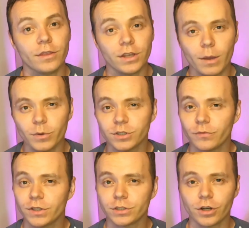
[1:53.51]
The numbers
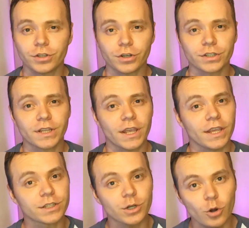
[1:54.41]
of deserters
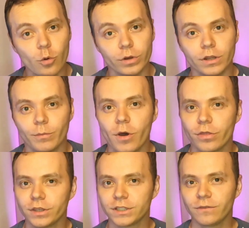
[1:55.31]
is growing
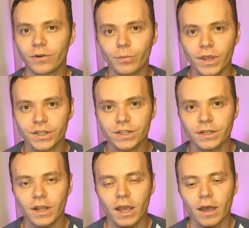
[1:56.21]
among this
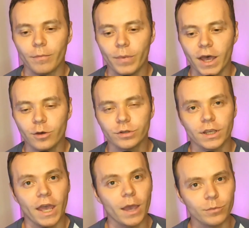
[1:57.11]
information
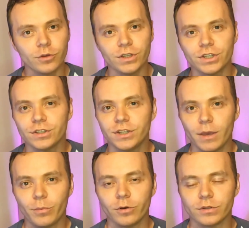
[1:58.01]
about ammunition
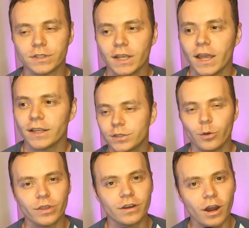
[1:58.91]
depots,
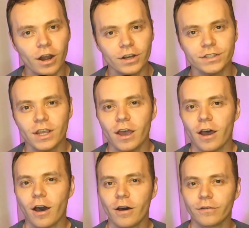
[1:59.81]
so the guards
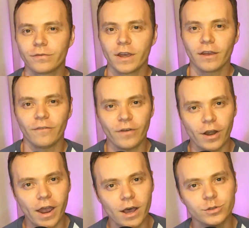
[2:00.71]
of
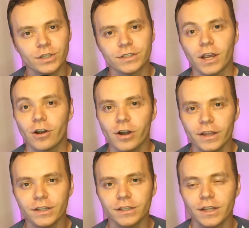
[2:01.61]
warehouses are
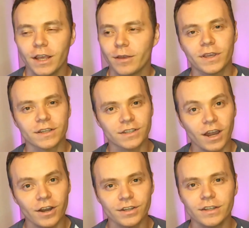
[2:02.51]
running because
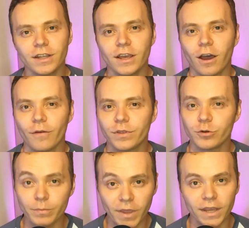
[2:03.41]
guarding of
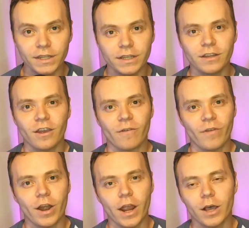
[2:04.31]
the remaining
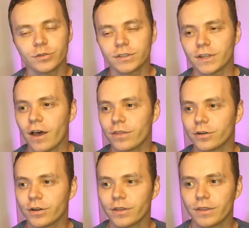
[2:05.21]
warehouses
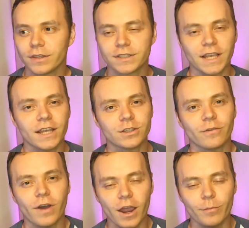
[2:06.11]
under the sites
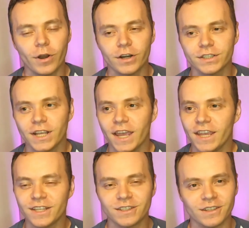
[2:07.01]
of HIMARS
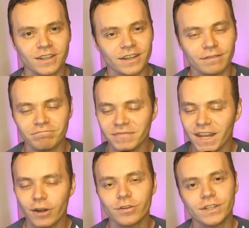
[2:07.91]
is
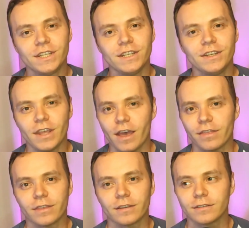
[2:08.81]
guaranteed
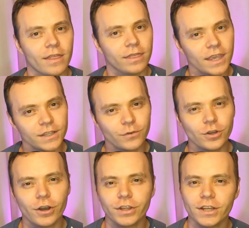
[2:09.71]
death. Thanks
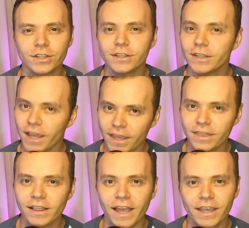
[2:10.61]
for your attention,
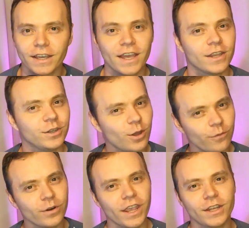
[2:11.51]
hit the like,
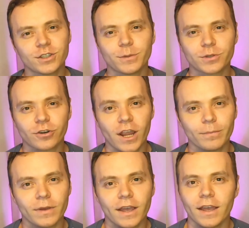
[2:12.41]
don't forget to
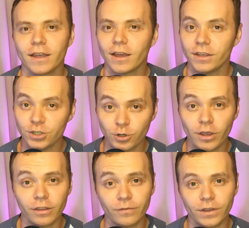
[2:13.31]
subscribe,
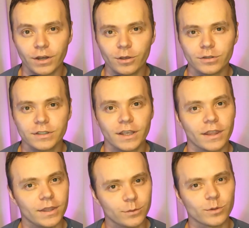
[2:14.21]
enjoy other videos,
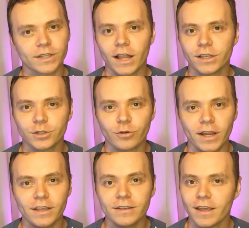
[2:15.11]
this was Alex
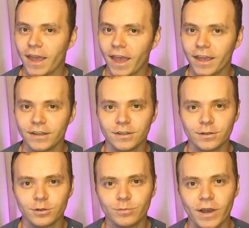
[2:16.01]
Grey
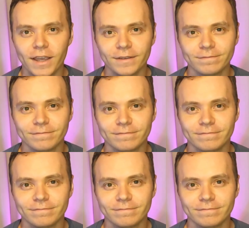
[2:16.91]
and goodbye.